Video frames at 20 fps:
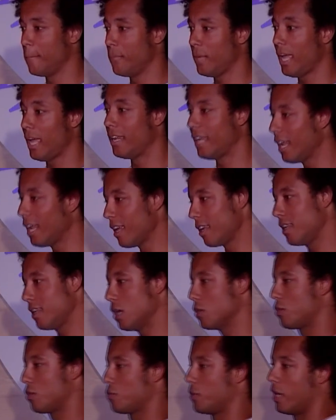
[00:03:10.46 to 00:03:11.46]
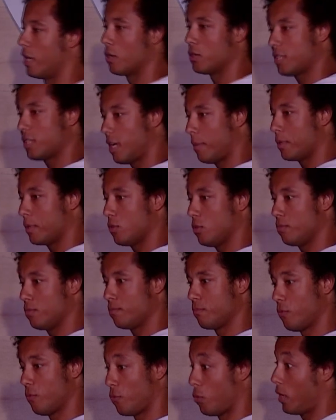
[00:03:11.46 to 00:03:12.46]
and they lend it out to Three Arrows Capital,
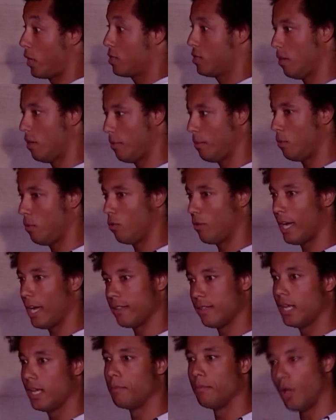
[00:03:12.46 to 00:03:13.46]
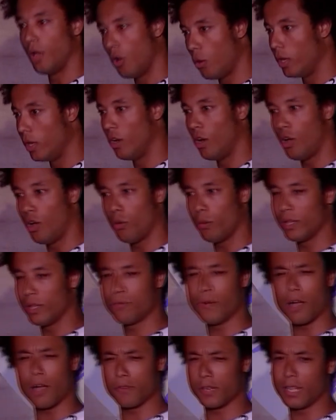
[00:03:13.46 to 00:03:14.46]
for example, right? And they blow it all with
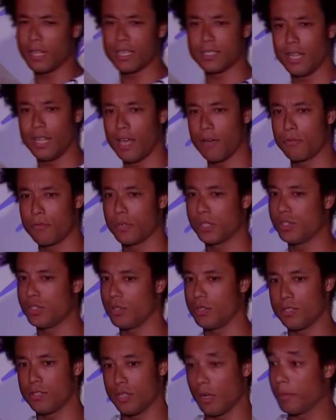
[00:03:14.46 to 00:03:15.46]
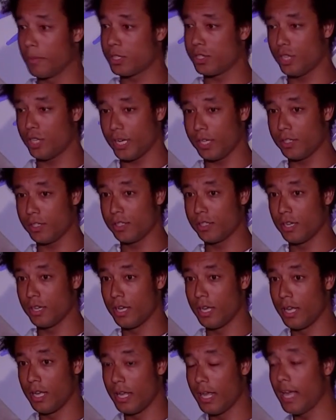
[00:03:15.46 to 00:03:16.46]
500x leverage on some exchange
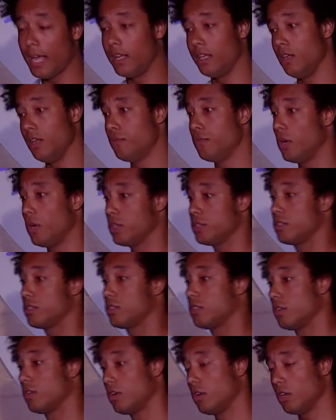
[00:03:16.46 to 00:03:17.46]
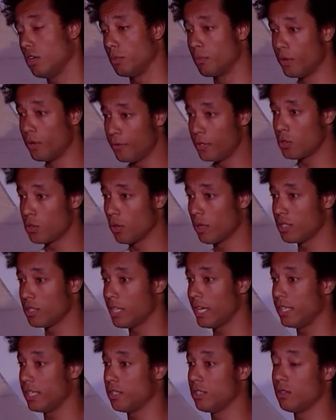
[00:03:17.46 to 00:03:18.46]
and defaults on the previous
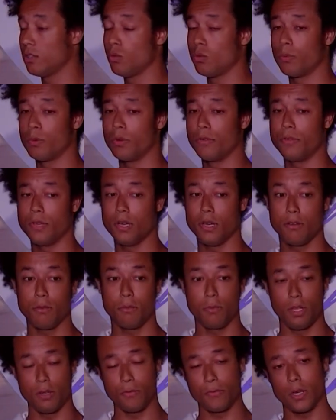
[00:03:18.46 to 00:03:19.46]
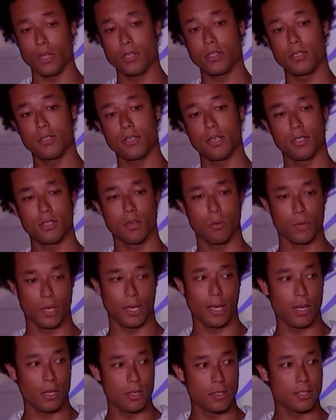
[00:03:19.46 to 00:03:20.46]
organization, previous defaults on something
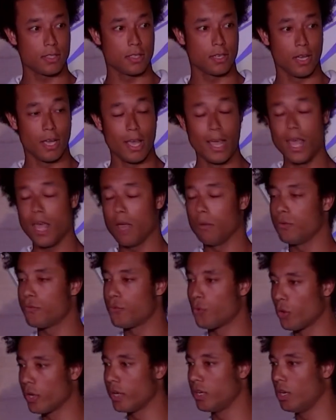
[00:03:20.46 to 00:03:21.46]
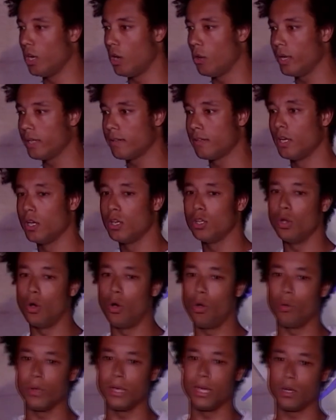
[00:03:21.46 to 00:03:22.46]
else. And before you know it, the
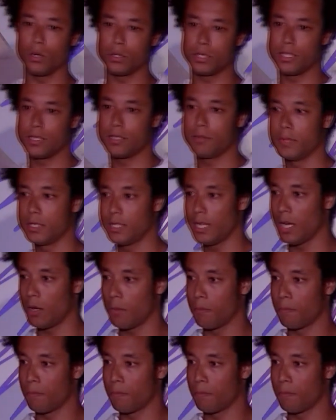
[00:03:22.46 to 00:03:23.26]
whole ecosystem is down.